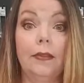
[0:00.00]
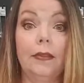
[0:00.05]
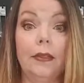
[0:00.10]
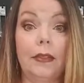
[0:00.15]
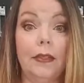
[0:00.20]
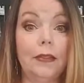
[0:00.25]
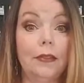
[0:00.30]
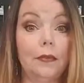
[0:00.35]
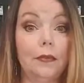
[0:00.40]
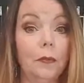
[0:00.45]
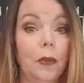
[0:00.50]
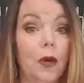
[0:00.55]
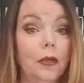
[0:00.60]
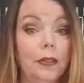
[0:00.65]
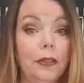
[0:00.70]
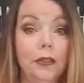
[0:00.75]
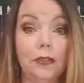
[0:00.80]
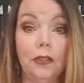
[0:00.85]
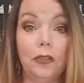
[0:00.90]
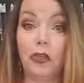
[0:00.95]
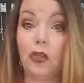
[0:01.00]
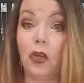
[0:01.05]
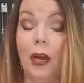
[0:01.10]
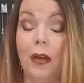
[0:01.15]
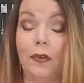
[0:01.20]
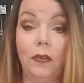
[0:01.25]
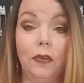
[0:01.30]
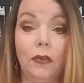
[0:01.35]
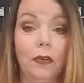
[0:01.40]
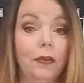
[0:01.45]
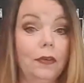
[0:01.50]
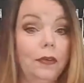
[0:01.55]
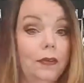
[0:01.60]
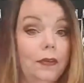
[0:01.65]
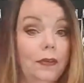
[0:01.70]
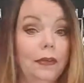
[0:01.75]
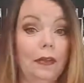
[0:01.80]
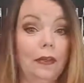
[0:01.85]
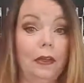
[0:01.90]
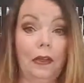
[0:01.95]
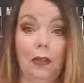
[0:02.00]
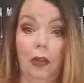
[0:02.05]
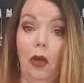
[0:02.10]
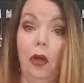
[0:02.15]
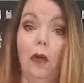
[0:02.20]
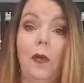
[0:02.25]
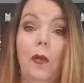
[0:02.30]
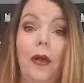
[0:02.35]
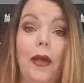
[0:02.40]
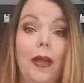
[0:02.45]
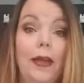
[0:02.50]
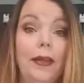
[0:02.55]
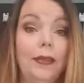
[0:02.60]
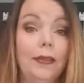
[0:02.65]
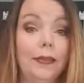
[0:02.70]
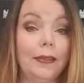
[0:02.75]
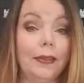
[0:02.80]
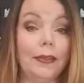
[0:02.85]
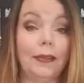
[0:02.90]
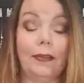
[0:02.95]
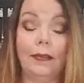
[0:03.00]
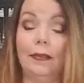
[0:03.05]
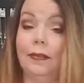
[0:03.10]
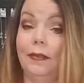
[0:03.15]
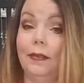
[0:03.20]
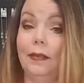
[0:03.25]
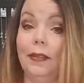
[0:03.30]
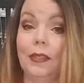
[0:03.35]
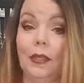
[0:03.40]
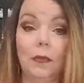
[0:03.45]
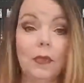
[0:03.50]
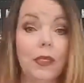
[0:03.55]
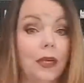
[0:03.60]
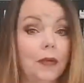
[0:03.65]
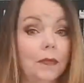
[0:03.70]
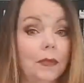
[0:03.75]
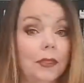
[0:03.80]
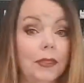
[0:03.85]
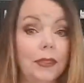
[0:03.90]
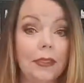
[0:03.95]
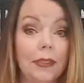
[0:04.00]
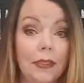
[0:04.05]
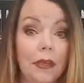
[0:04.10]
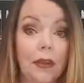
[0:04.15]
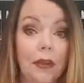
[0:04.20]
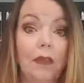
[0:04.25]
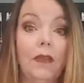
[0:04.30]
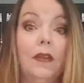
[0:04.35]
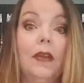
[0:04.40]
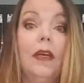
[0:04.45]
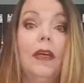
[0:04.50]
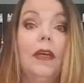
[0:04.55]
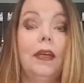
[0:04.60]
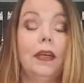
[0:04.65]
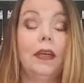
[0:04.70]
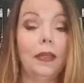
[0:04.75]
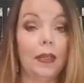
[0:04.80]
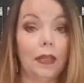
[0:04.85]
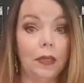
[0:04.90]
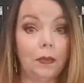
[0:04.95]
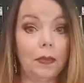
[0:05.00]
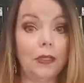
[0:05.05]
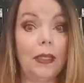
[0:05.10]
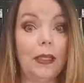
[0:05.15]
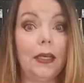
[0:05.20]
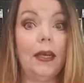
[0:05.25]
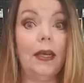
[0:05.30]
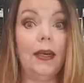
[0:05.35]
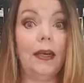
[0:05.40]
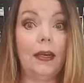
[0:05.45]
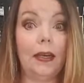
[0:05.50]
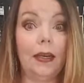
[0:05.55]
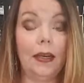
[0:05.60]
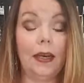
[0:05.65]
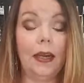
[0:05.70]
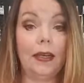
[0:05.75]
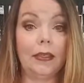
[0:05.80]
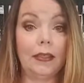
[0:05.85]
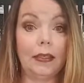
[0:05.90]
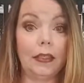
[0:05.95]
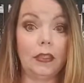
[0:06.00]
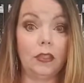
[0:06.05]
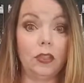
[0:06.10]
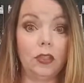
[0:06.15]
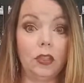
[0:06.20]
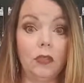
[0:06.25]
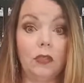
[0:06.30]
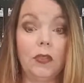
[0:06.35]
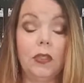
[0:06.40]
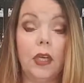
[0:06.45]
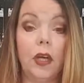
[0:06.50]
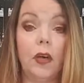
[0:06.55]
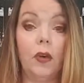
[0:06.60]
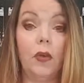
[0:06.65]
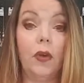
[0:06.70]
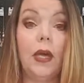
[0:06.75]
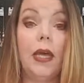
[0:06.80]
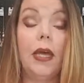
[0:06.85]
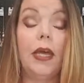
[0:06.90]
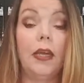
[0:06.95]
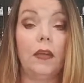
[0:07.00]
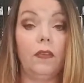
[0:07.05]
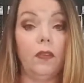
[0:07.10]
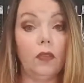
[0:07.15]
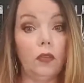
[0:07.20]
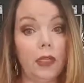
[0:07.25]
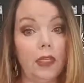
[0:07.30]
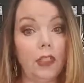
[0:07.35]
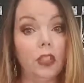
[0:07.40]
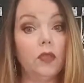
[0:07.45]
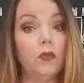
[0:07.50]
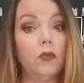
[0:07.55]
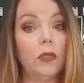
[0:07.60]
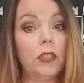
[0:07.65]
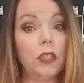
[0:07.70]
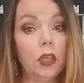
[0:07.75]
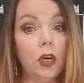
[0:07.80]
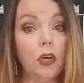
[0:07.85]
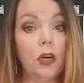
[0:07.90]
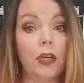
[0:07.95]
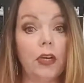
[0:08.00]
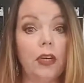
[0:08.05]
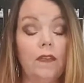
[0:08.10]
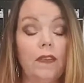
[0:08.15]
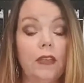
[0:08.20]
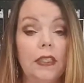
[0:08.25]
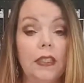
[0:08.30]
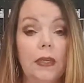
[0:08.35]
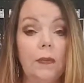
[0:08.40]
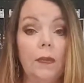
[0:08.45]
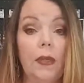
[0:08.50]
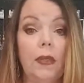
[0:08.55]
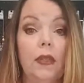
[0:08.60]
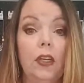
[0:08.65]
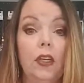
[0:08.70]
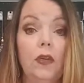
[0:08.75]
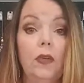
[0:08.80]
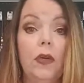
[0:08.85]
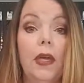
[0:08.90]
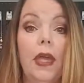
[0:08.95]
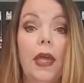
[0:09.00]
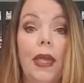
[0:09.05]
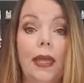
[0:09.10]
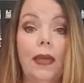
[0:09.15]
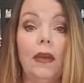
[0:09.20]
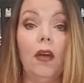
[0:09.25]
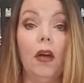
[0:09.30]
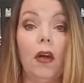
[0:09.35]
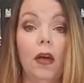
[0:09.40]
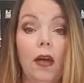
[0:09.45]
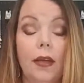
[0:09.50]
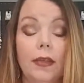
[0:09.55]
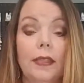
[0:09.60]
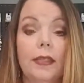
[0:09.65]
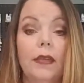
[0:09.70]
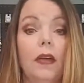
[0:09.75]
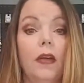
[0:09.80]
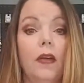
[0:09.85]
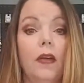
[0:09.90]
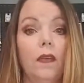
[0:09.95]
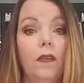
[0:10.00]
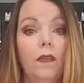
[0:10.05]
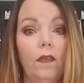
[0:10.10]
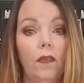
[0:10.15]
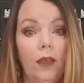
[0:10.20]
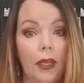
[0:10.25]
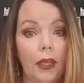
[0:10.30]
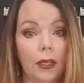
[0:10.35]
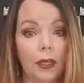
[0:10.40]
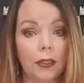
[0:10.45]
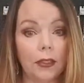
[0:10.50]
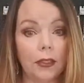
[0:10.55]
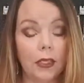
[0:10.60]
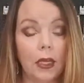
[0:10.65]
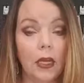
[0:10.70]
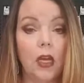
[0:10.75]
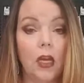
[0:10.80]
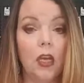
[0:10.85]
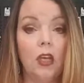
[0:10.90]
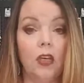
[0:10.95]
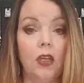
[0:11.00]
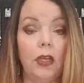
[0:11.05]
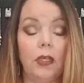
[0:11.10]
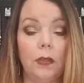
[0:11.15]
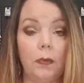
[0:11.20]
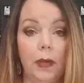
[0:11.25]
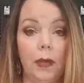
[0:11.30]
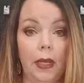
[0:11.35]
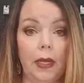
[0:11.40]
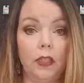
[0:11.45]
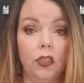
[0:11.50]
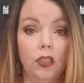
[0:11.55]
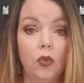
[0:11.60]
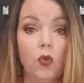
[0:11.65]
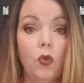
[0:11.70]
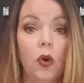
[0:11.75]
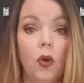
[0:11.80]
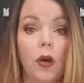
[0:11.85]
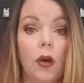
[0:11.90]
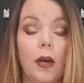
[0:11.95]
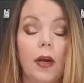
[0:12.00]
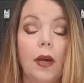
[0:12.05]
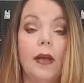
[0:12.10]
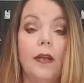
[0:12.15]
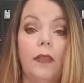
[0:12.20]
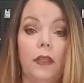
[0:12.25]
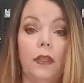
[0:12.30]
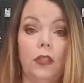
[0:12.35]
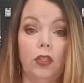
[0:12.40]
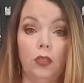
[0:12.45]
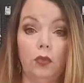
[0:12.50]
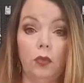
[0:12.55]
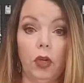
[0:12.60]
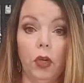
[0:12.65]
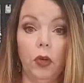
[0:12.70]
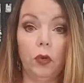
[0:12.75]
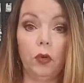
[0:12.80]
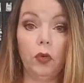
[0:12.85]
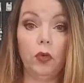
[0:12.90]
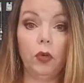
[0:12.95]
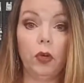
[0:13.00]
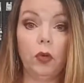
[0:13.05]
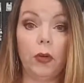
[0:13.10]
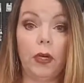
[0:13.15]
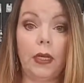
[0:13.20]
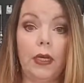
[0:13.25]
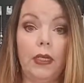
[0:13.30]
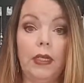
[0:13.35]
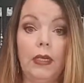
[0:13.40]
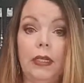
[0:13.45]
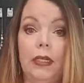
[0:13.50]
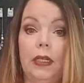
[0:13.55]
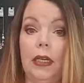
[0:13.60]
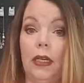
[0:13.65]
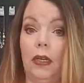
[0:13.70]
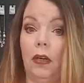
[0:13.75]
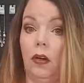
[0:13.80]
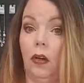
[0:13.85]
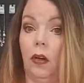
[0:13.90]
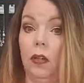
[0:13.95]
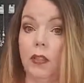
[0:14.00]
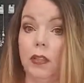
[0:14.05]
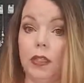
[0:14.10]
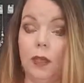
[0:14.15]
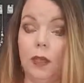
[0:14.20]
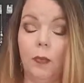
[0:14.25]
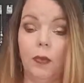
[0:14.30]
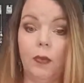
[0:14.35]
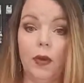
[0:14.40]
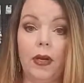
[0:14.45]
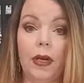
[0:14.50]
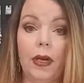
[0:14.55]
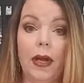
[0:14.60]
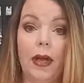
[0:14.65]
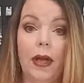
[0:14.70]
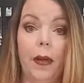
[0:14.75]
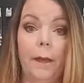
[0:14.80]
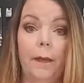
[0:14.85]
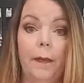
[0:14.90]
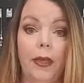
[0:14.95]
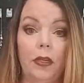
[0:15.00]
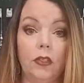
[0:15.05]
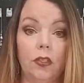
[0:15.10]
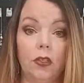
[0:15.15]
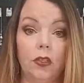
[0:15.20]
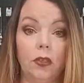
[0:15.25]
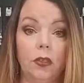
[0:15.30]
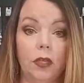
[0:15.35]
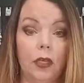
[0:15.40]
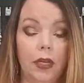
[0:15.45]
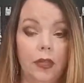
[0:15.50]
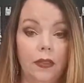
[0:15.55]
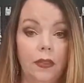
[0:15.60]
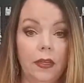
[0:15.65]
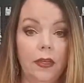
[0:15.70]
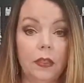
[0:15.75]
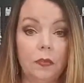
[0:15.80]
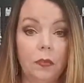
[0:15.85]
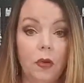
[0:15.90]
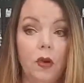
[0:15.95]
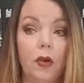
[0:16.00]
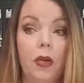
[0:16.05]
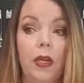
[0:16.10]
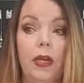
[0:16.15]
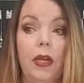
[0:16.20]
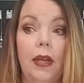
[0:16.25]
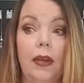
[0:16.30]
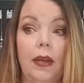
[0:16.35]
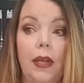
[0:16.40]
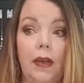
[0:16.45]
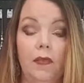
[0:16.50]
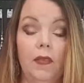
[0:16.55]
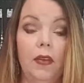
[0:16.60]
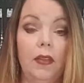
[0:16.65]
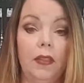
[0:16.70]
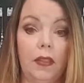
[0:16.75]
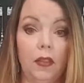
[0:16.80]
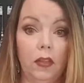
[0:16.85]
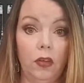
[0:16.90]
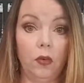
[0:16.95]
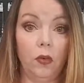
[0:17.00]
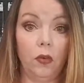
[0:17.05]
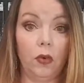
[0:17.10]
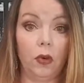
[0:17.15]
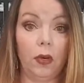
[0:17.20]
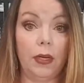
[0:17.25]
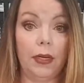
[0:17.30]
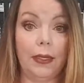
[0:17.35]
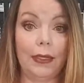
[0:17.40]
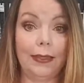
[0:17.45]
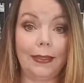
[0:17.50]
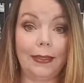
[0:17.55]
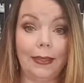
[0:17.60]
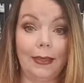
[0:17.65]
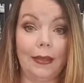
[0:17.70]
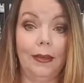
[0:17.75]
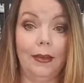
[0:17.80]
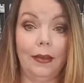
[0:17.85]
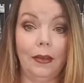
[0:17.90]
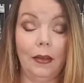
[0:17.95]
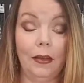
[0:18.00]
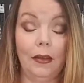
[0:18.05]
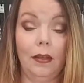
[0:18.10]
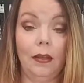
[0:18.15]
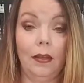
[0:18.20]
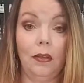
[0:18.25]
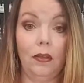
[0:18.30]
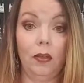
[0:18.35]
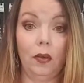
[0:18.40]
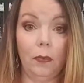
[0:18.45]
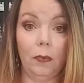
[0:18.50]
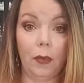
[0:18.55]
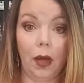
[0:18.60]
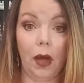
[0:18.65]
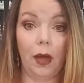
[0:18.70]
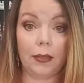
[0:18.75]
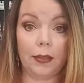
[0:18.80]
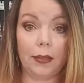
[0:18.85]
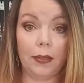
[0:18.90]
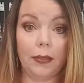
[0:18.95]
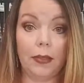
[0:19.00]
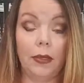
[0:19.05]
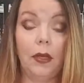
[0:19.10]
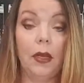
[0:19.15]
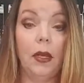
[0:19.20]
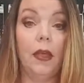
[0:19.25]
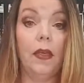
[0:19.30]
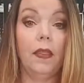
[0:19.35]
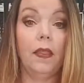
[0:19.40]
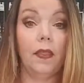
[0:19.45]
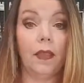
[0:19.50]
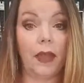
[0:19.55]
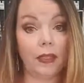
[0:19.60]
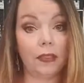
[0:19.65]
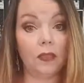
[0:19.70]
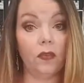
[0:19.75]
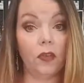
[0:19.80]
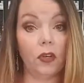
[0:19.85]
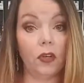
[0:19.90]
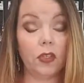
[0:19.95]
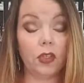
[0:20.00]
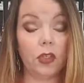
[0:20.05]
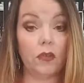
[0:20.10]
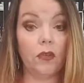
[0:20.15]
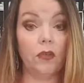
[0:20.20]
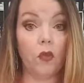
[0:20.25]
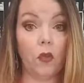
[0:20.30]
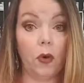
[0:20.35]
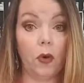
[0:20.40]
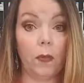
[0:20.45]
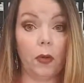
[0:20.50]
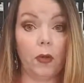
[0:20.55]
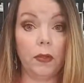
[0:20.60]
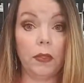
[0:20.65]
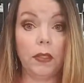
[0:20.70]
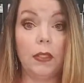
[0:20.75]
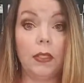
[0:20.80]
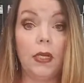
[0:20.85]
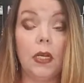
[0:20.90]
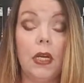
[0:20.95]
These boxes travel a long ways, and sometimes this stuff comes in and it has an issue. So if you need to return it, if it's something that you cannot fix, you need to make sure that you go through it, get it all separated out, make sure that nothing is broken and everything that you ordered is in your box. That's first and foremost.